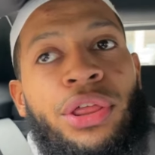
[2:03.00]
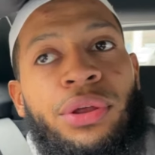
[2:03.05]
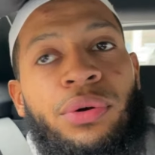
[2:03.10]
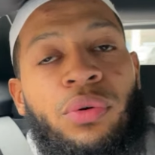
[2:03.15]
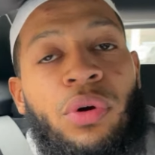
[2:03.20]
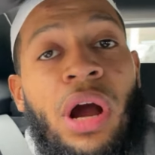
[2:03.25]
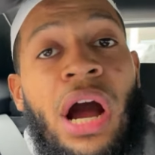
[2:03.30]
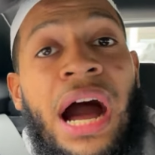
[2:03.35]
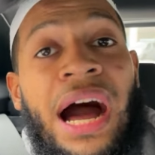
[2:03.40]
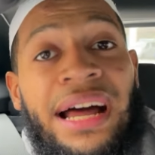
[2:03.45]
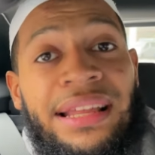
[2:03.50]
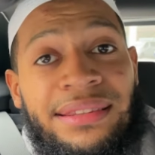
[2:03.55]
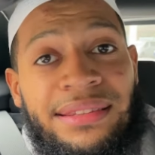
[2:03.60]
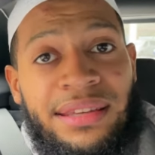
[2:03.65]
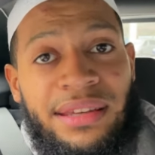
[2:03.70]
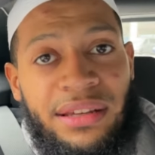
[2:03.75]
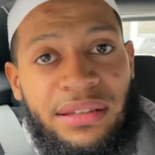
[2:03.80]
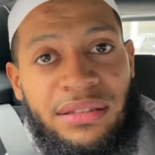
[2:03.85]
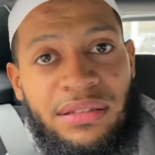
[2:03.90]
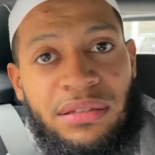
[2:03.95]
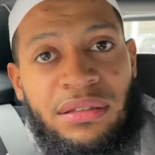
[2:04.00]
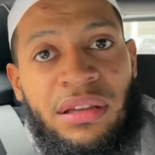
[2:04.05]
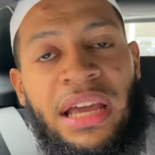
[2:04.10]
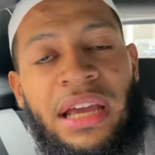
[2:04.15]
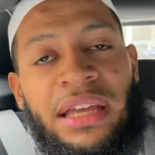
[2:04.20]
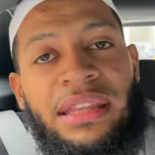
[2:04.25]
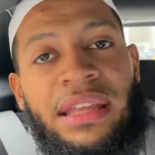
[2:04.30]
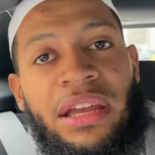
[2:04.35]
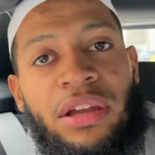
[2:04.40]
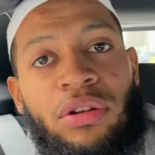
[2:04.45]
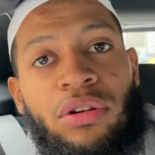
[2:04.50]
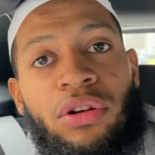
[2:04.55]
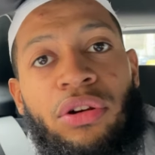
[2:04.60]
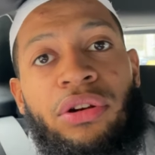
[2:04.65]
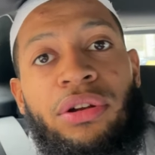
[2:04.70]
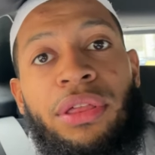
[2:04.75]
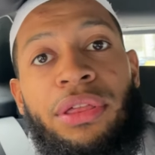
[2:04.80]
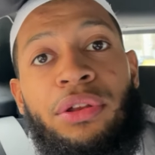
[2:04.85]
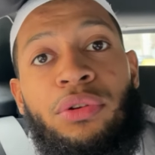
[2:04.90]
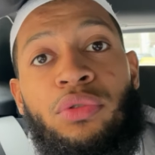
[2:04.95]
through context, and that you
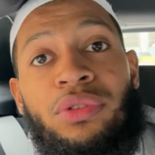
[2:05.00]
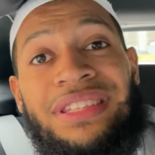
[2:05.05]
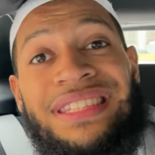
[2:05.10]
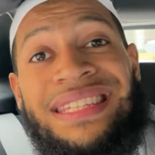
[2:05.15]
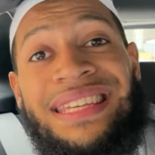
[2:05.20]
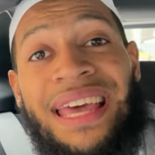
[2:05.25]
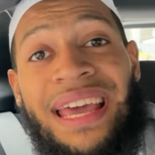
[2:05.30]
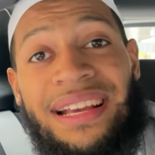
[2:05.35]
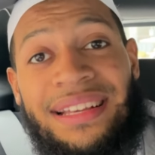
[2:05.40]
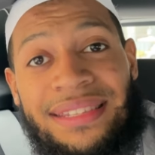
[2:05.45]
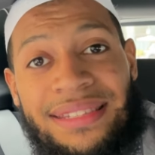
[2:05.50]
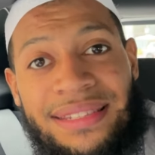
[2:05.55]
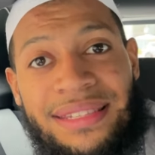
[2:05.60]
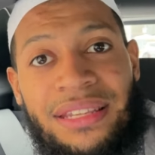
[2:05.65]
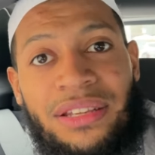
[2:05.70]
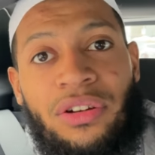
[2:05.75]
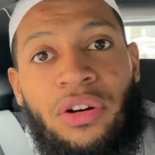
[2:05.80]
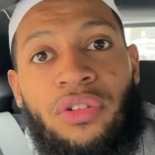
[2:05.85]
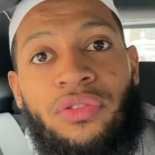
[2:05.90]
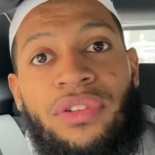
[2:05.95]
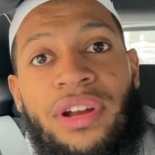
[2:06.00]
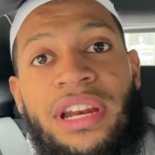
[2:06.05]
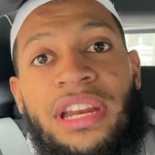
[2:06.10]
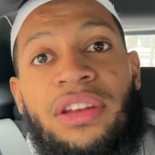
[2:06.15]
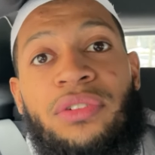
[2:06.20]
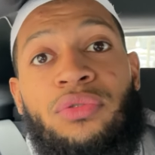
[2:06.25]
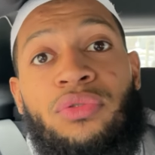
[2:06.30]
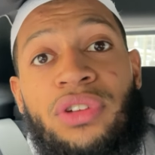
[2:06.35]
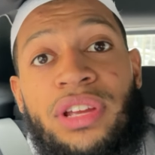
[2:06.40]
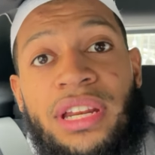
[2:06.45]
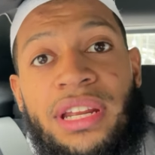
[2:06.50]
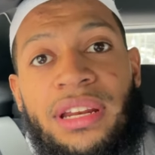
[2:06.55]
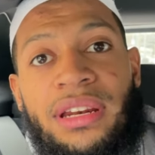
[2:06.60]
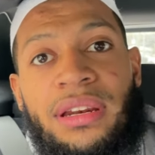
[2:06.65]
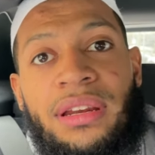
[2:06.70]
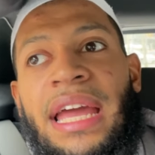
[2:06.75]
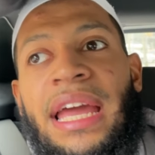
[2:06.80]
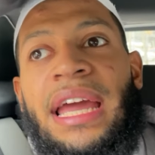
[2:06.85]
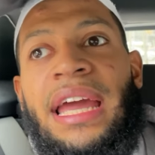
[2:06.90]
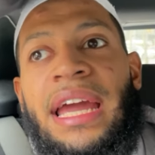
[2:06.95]
learn through texts already
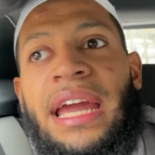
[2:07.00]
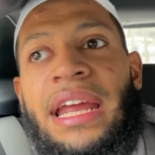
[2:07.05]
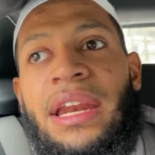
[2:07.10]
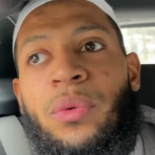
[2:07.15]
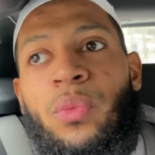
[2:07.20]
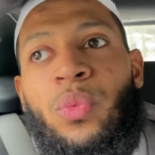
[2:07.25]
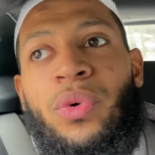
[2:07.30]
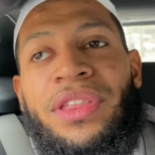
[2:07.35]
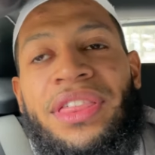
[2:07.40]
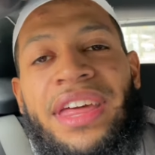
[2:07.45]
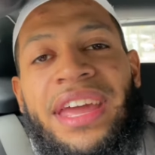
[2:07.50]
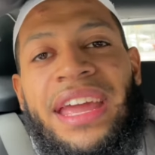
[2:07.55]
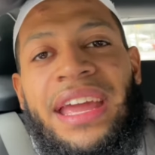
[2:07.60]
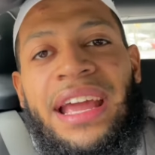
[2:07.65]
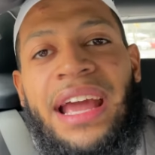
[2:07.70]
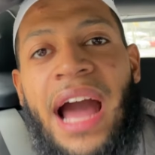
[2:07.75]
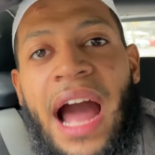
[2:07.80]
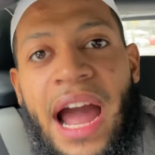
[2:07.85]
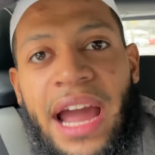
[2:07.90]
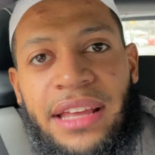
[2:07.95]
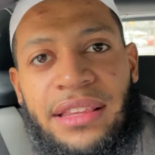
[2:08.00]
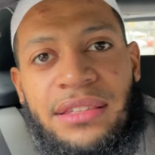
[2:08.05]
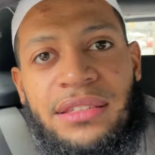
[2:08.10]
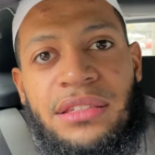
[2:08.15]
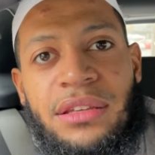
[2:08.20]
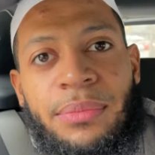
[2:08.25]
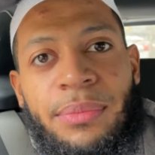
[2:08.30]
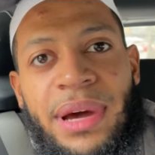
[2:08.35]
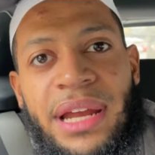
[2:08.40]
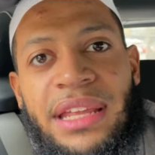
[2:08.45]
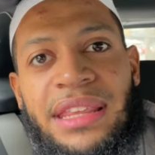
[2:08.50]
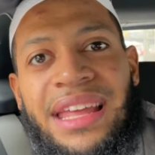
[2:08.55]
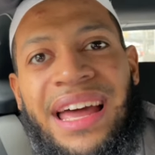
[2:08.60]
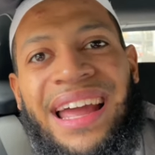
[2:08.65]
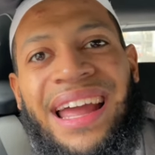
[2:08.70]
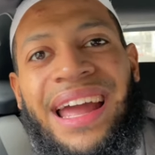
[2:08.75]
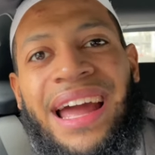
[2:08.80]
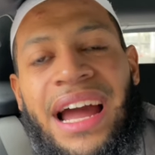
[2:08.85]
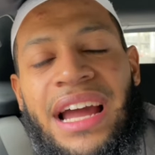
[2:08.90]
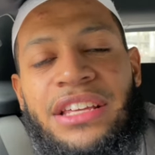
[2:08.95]
written, and with a guide, somebody
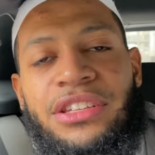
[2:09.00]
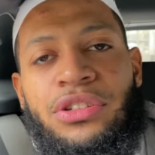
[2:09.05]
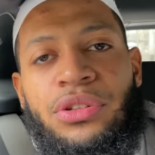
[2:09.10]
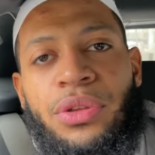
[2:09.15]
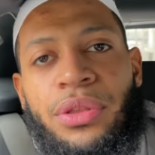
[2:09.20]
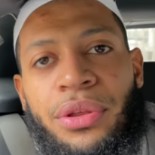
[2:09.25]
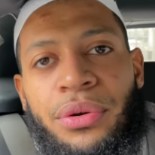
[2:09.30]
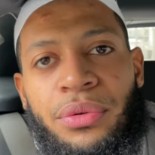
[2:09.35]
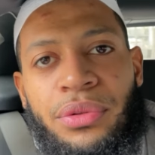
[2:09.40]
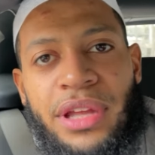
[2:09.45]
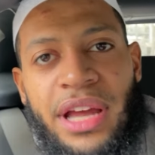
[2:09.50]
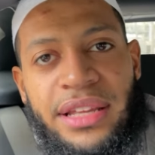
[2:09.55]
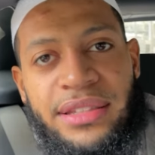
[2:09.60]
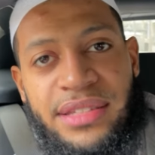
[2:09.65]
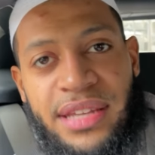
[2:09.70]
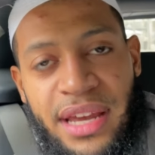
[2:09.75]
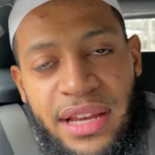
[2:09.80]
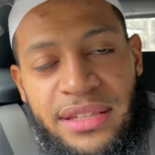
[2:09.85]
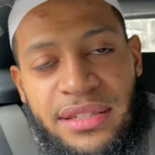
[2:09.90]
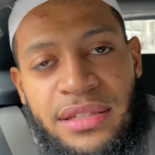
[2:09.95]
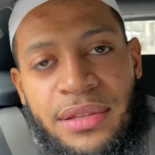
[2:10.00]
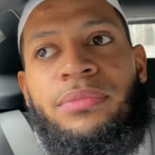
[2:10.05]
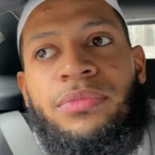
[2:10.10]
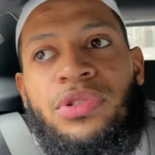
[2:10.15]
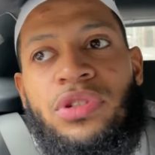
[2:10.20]
that guides you through that text.